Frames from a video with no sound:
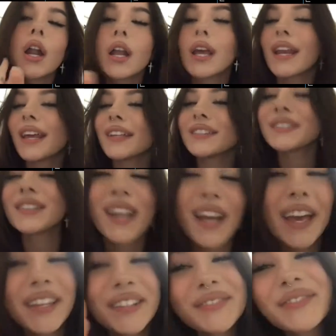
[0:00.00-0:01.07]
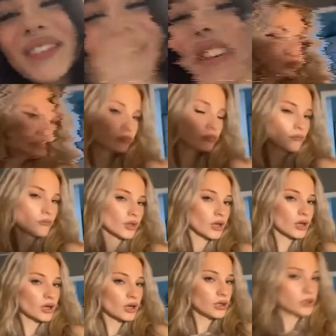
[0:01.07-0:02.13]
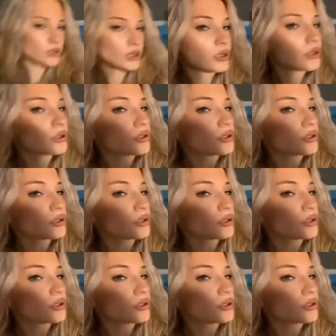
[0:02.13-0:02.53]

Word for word: I hate instrumentals that do all that rapping.